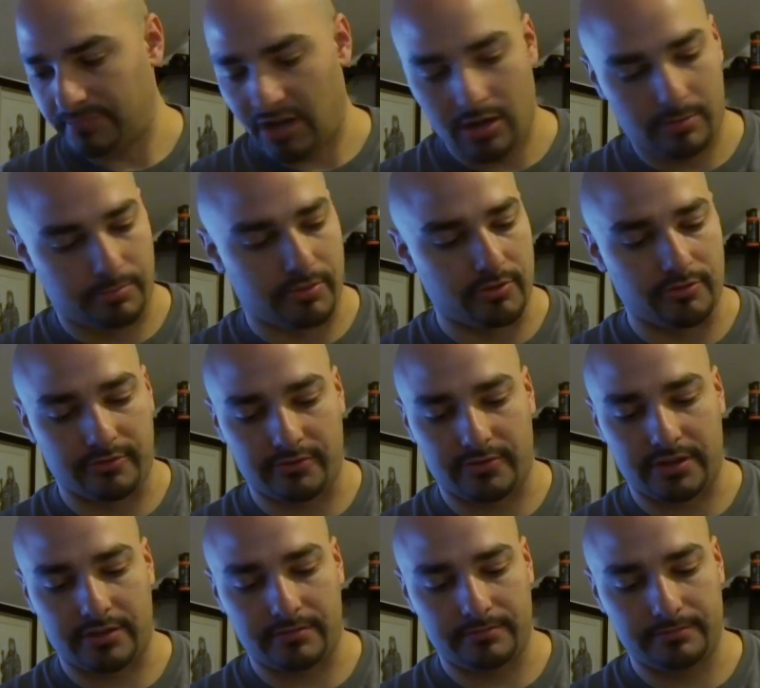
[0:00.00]
approve
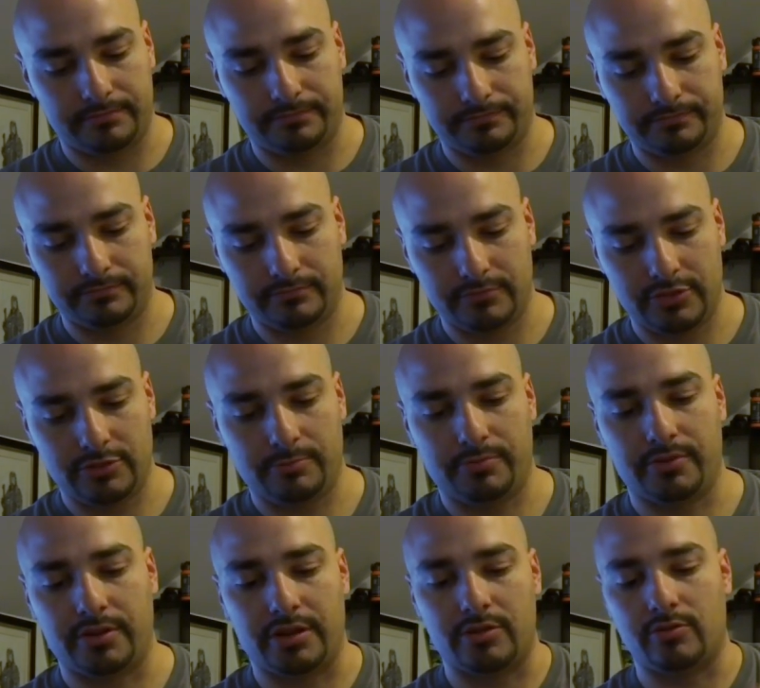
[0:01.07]
of it. It's a
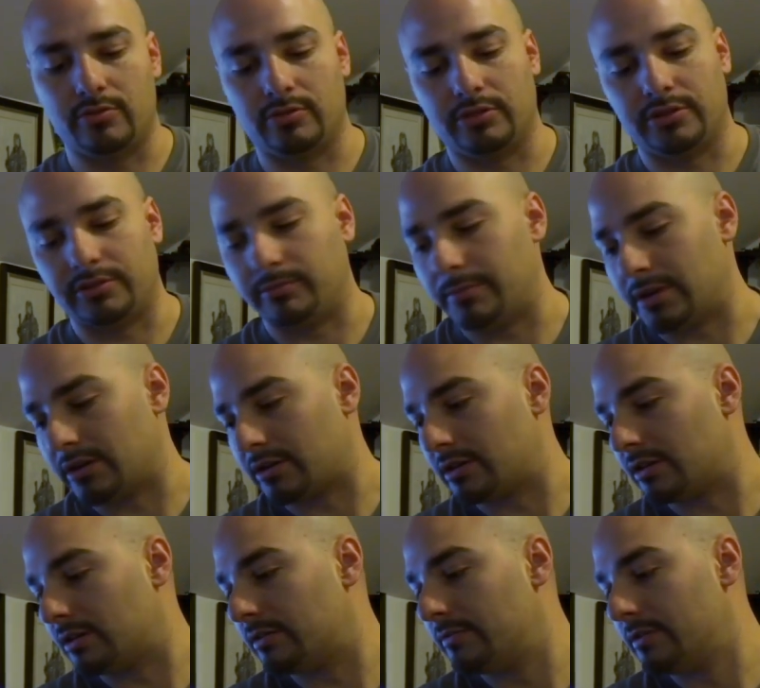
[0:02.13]
pretty cool little
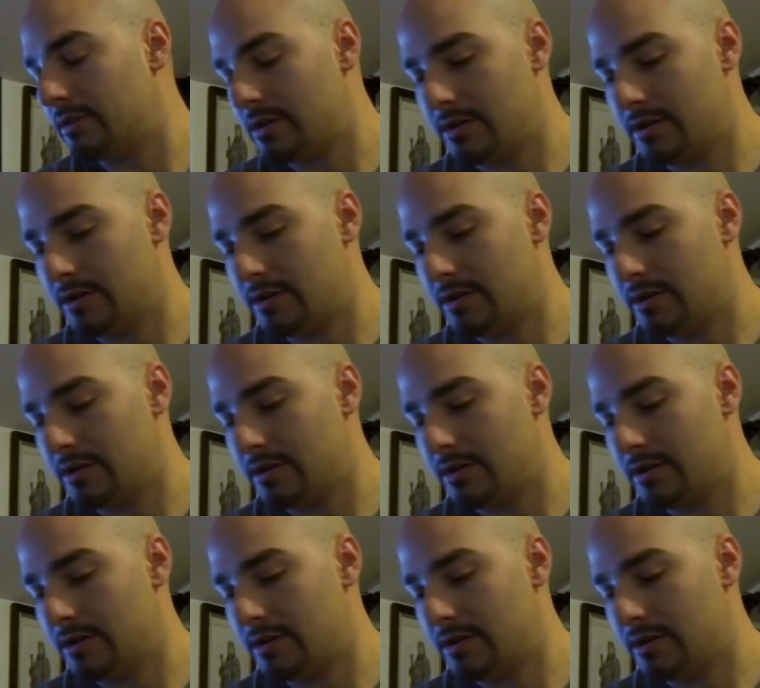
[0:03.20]
marker.